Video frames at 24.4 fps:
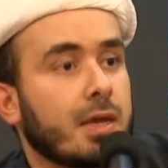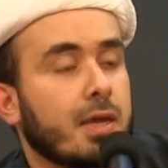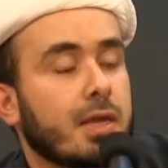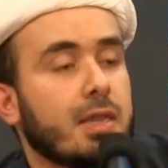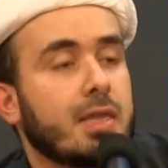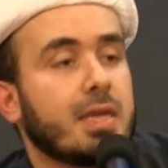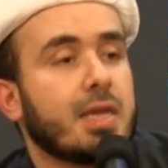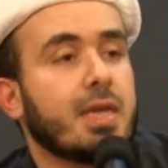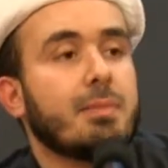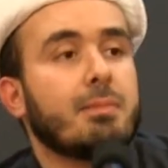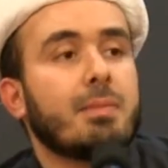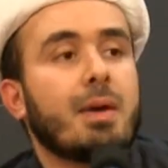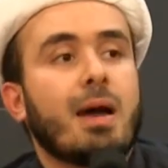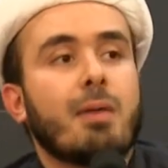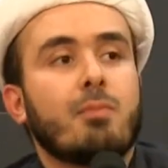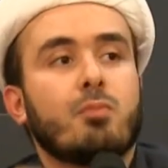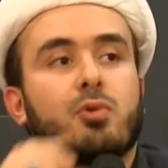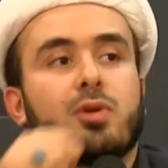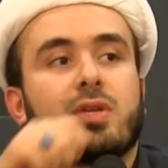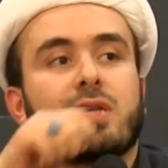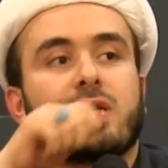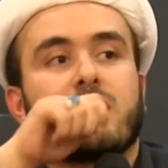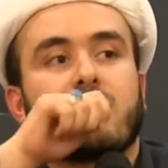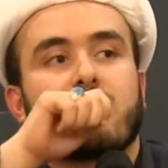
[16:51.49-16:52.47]
the imam
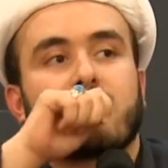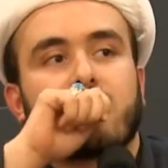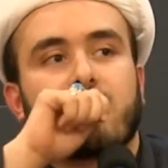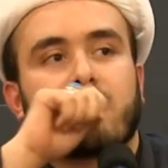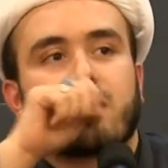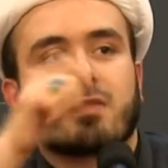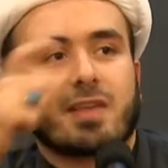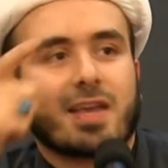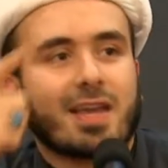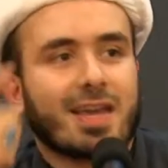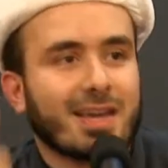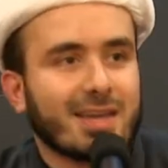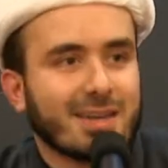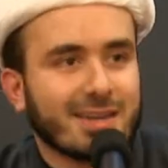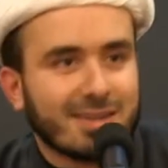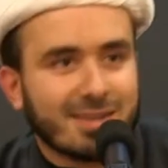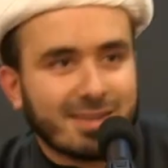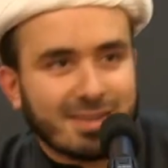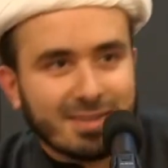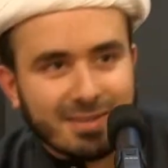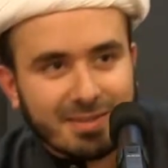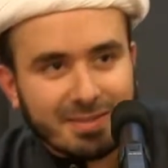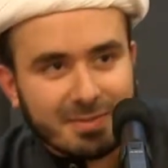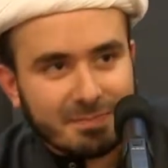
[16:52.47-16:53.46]
would kiss his
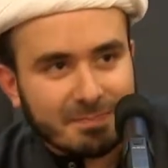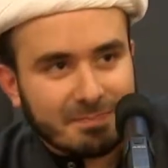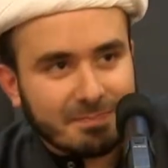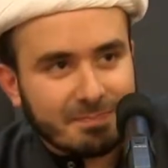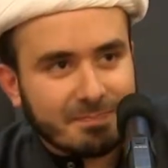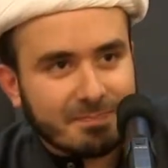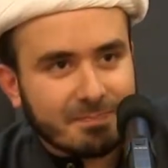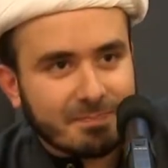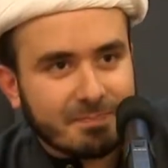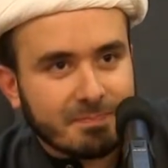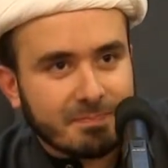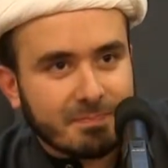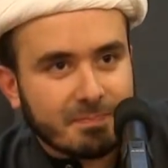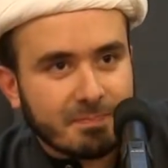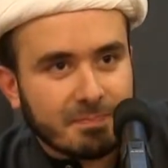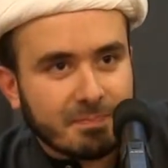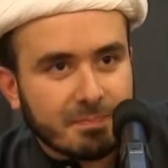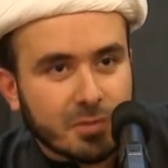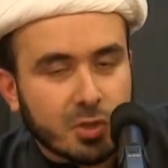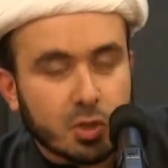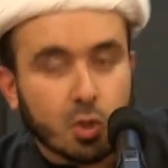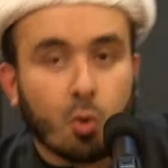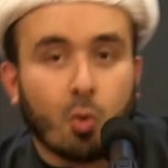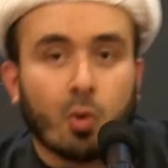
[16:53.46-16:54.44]
hand.
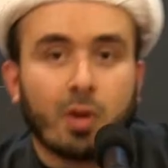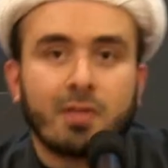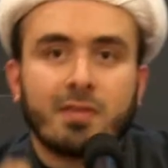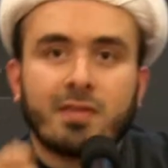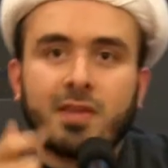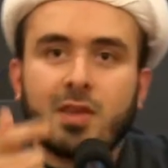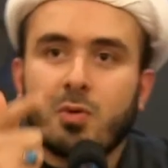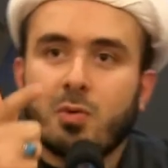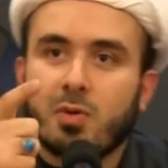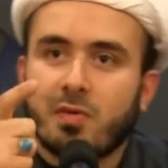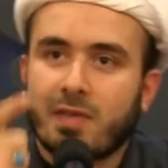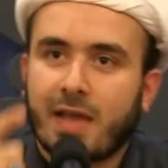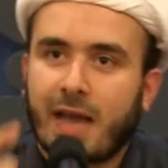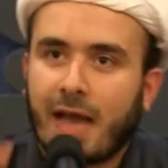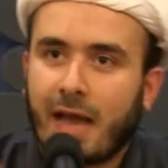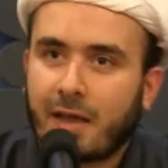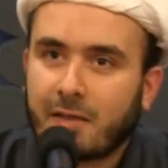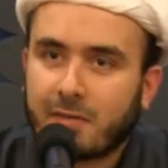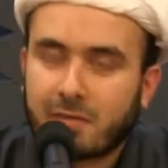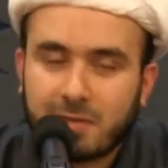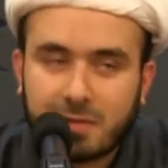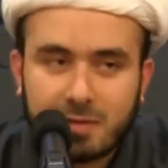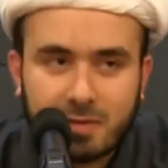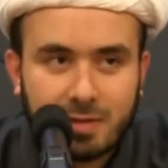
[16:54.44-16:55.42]
So once he was
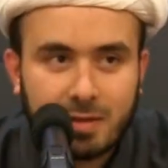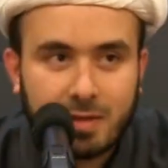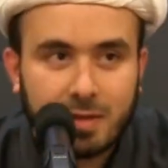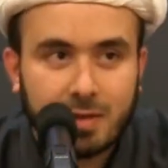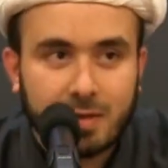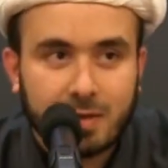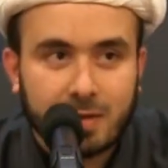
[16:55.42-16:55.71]
asked,